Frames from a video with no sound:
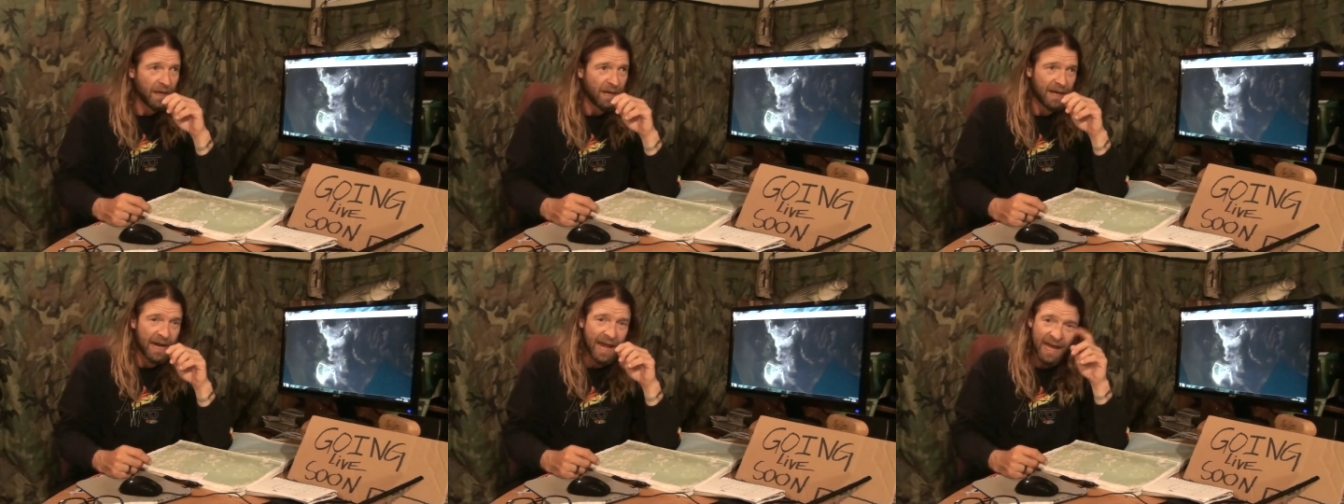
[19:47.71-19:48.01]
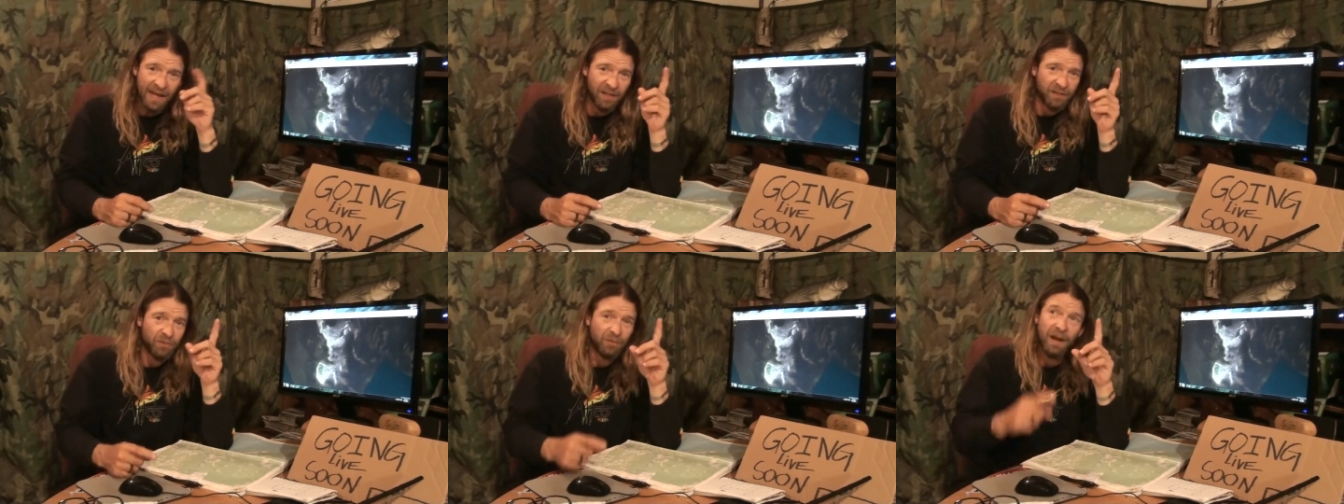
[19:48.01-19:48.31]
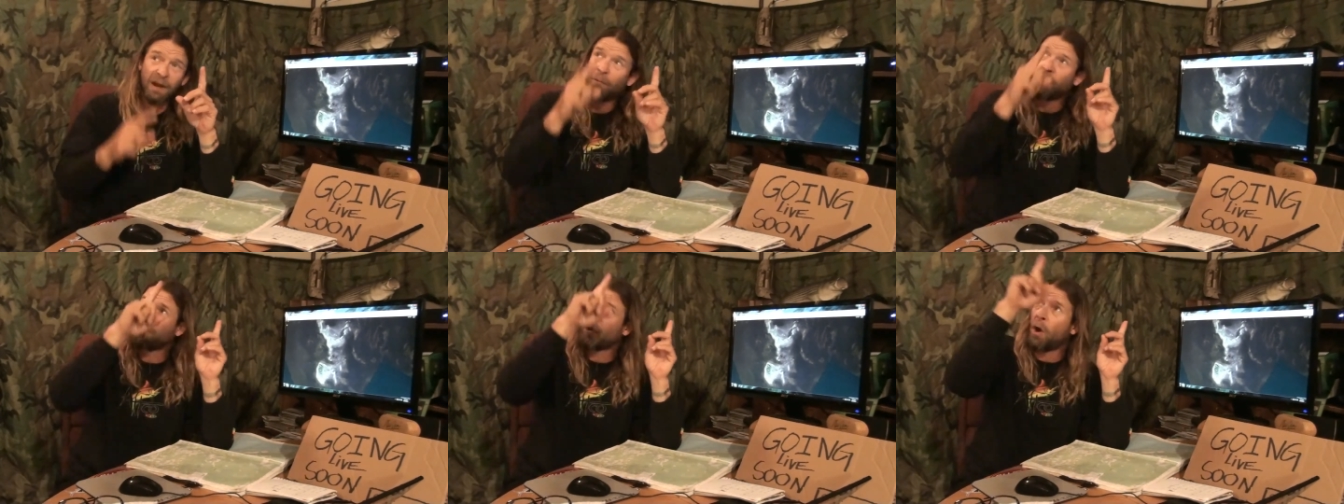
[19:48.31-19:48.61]
And I had to do
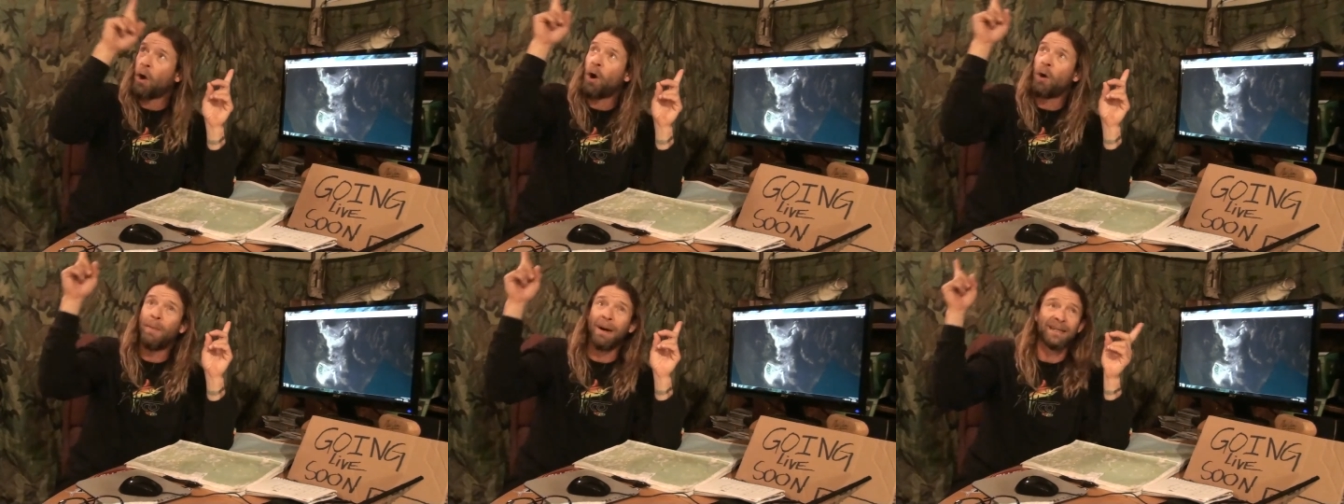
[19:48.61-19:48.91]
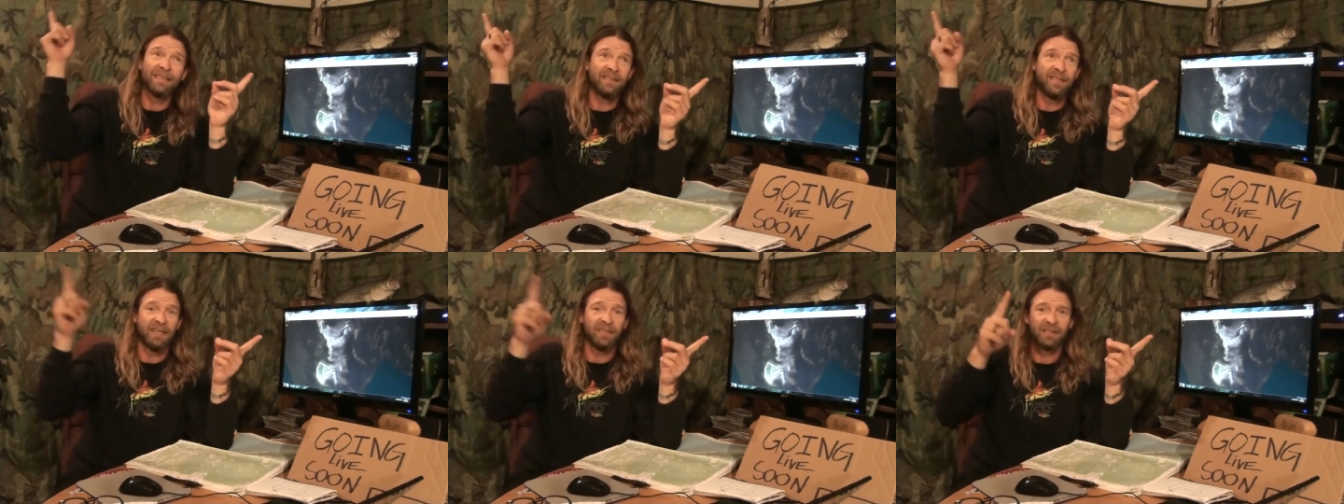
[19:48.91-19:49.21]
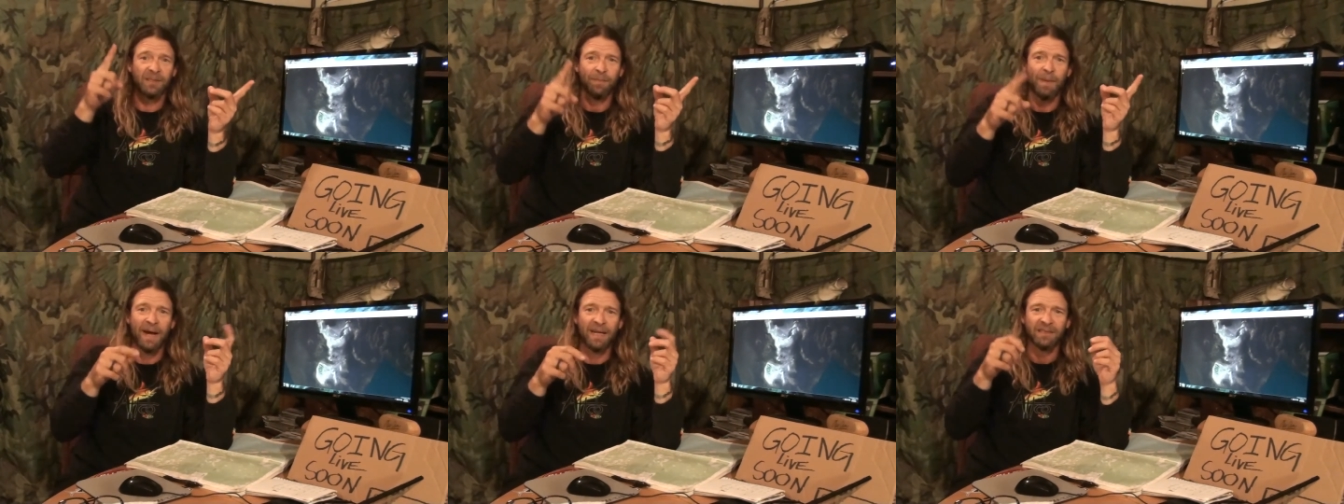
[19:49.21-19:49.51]
that with all my
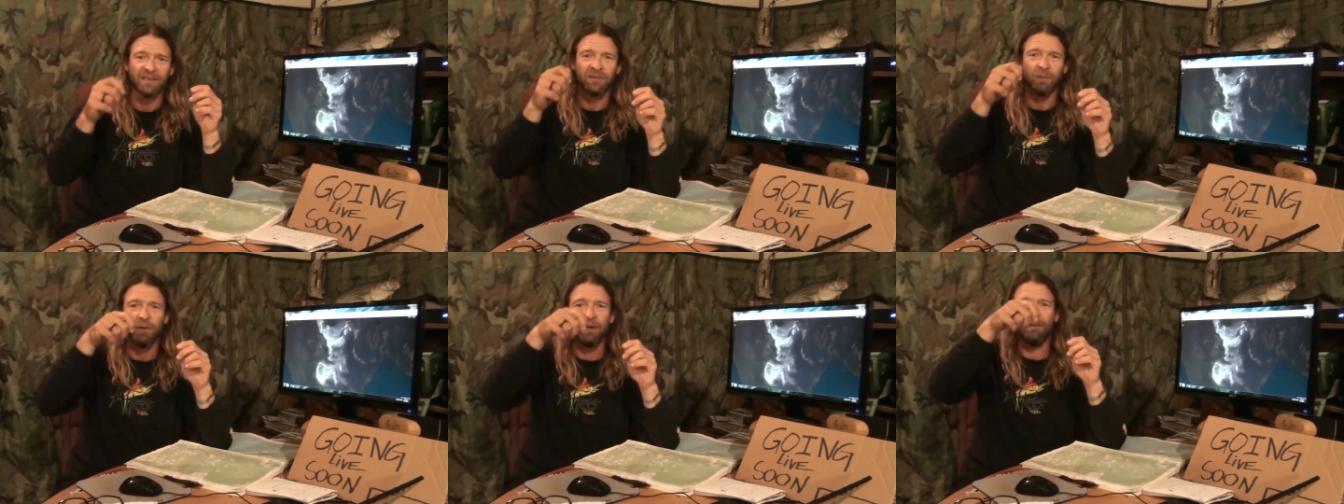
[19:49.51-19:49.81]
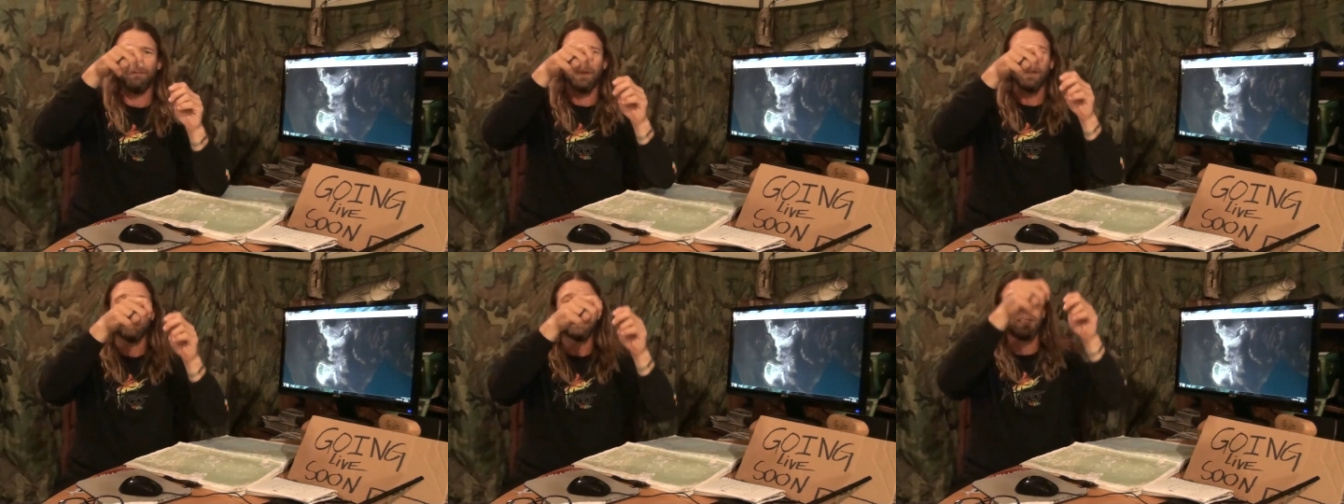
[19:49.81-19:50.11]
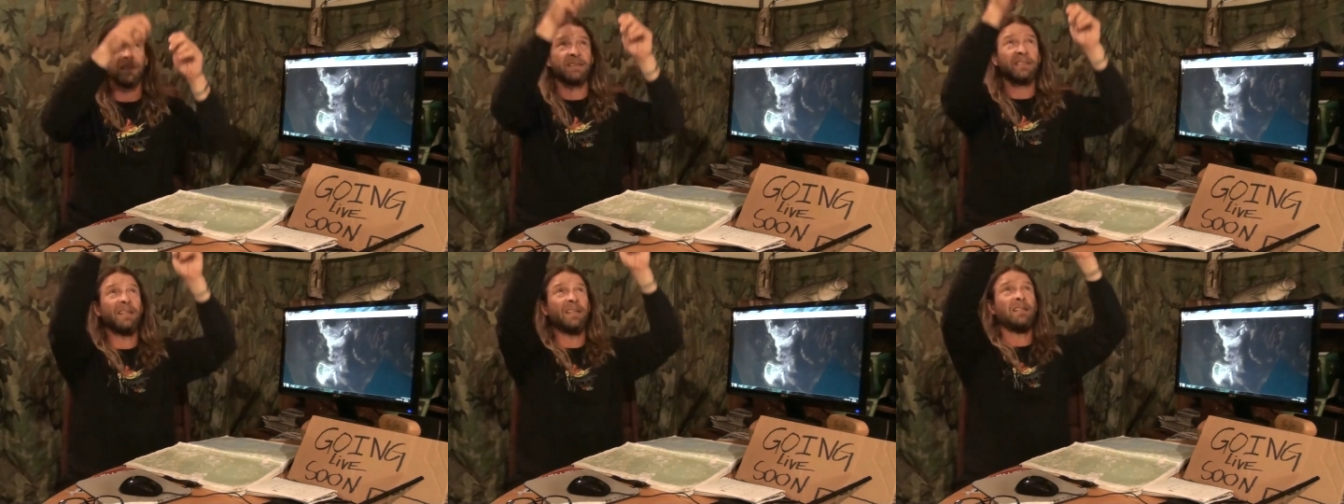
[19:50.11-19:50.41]
tent spots. So even there
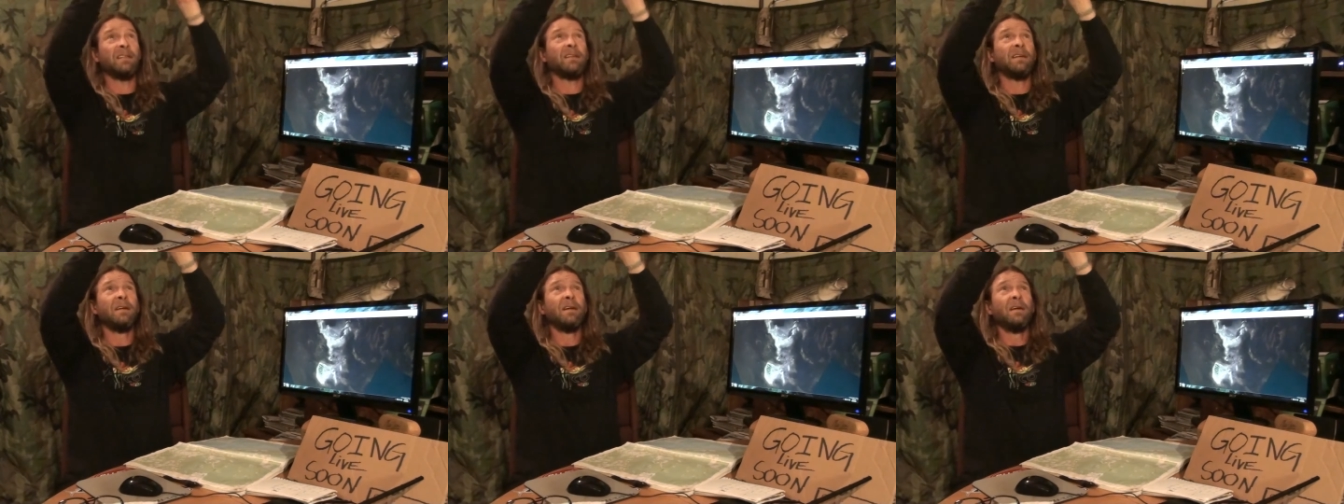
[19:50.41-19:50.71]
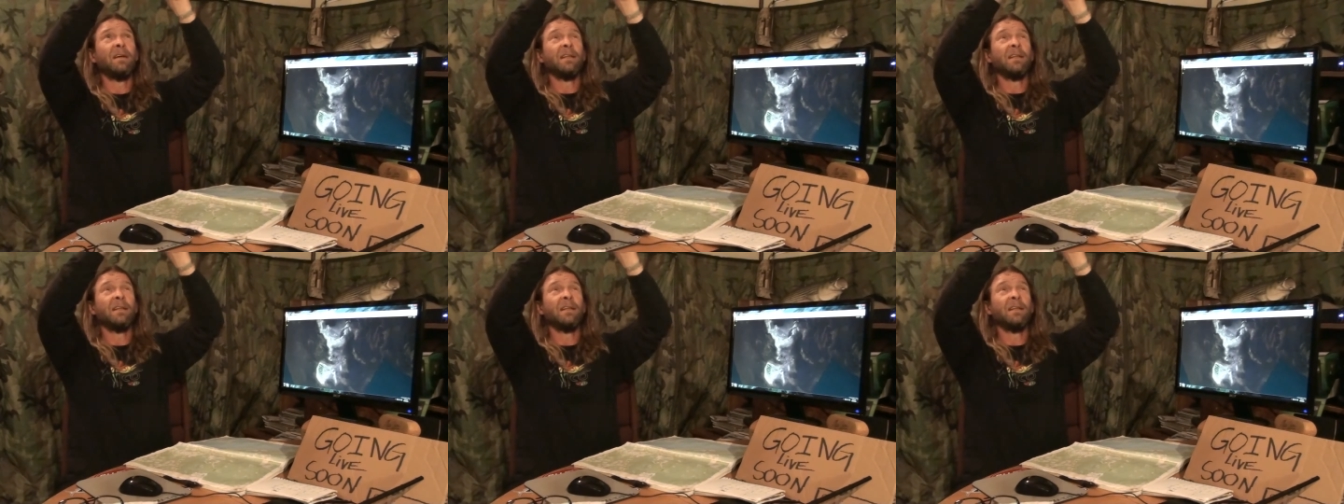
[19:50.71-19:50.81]
was a tent.